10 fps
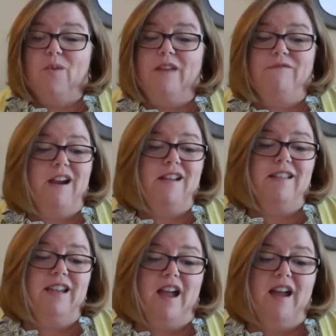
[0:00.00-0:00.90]
Quite
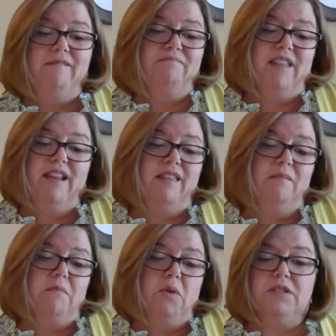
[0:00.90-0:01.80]
frankly, I think
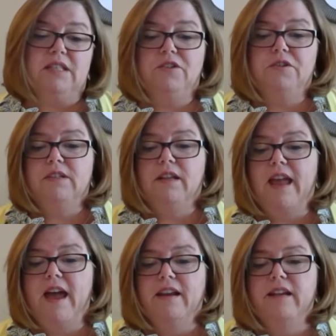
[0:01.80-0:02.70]
that most teachers
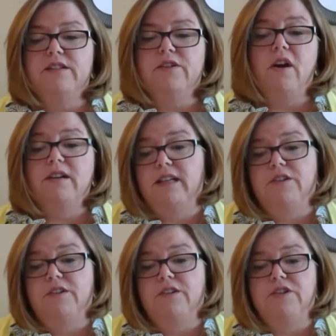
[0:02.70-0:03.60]
and catechists are
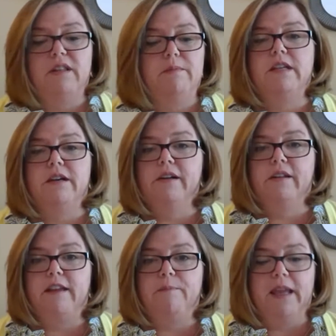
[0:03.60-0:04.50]
teaching the material
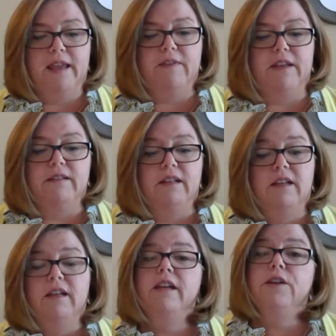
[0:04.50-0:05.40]
they've been given,
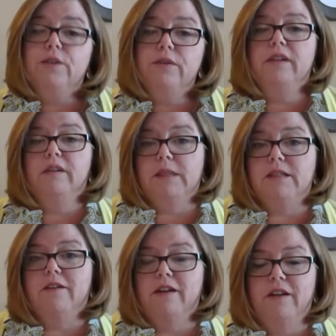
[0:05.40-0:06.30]
including the
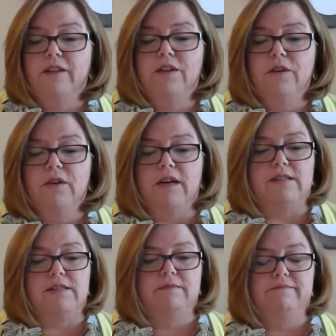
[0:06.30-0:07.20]
material on the
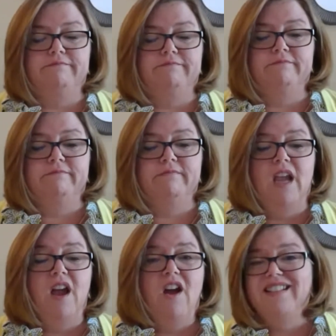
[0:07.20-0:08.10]
Eucharist.
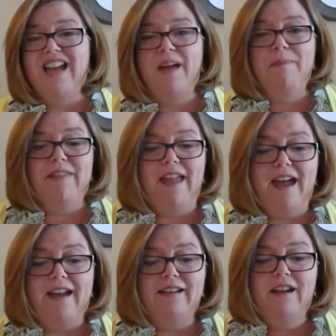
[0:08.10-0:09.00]
On top of
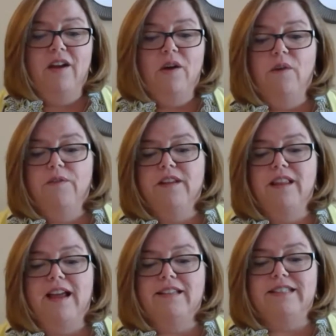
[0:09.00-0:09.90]
that, over the
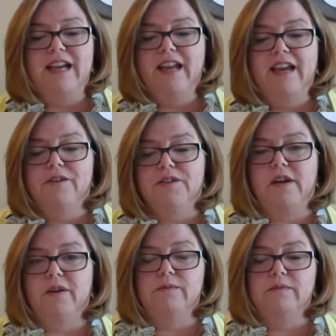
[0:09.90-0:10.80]
last decade or
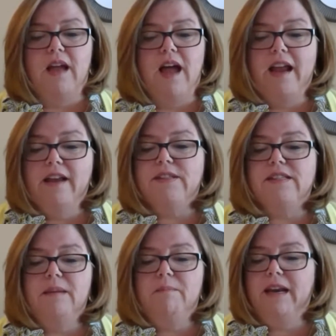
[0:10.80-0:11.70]
so, I have
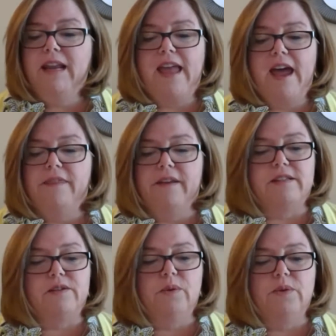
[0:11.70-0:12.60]
seen many Catholic
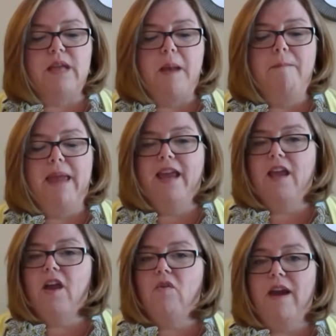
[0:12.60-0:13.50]
schools
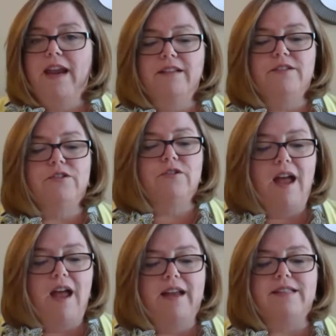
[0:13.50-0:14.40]
make great
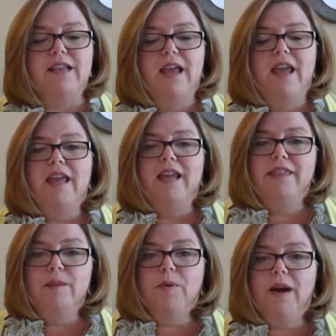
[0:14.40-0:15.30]
strides
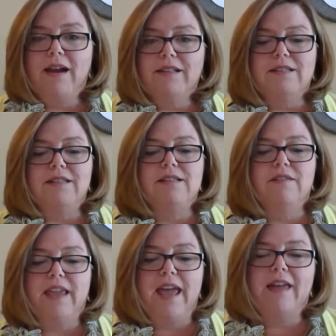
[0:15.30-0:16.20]
in the practices
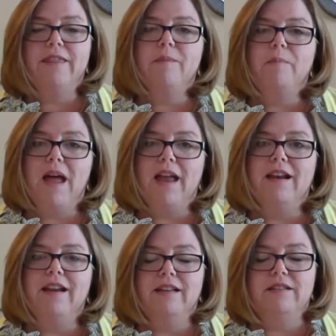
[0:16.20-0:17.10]
of Catholic
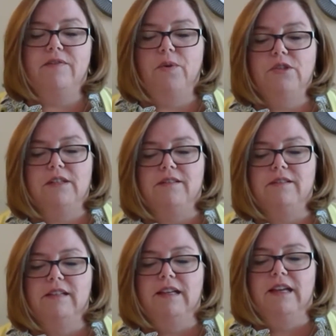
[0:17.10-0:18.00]
piety and
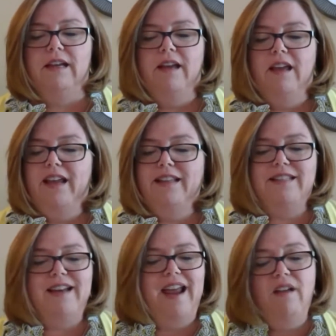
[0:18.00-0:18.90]
devotion.
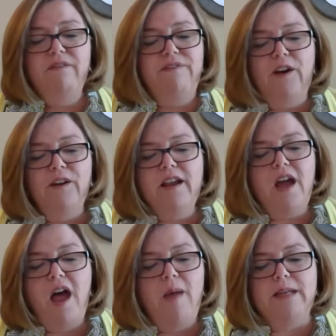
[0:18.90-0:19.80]
It's now
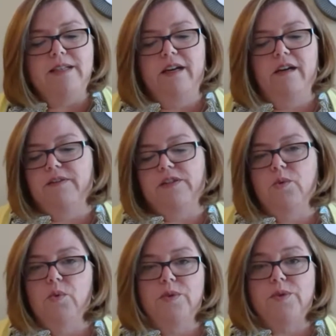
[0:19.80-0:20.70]
fairly common to
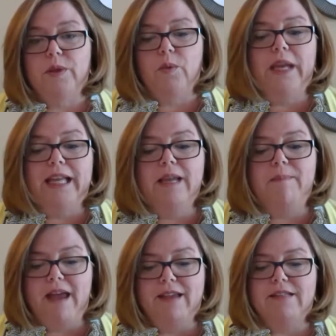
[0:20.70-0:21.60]
hear of schools with
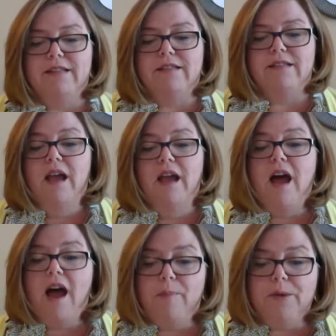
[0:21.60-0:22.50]
weekly
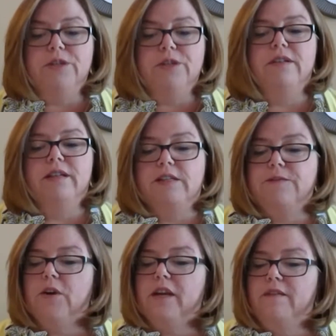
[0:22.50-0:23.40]
masses,
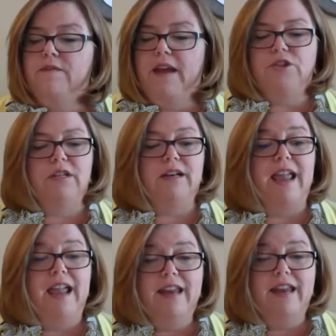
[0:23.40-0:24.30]
opportunities for
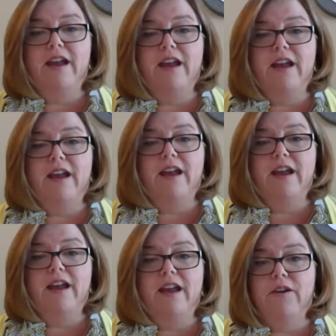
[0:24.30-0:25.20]
confession
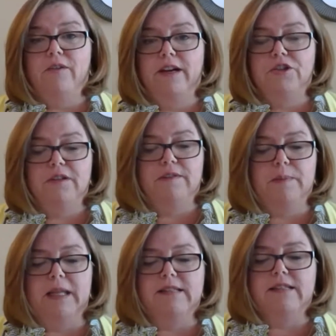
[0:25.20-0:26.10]
and adoration of the
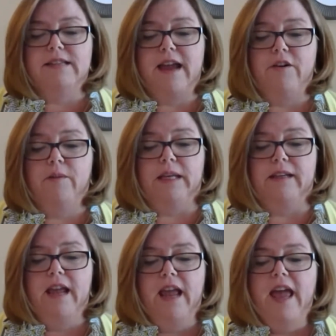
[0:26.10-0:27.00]
Blessed Sacrament,
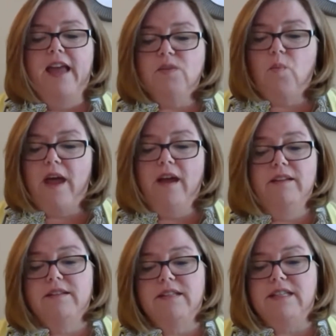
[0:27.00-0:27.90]
as
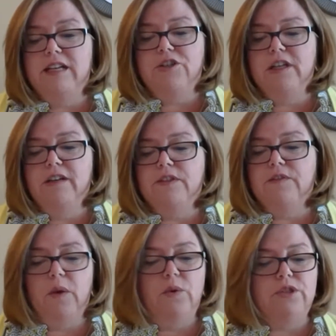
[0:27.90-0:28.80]
well as the teaching of
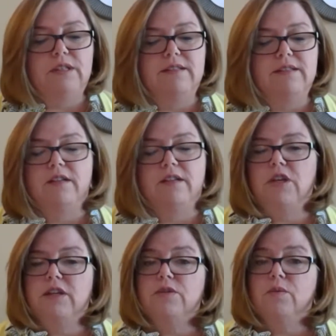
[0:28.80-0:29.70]
devotions
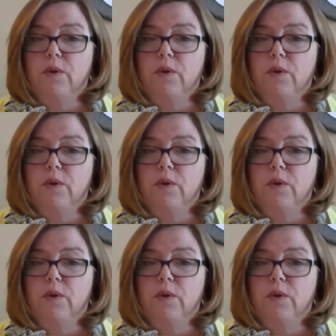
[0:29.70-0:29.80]
such as the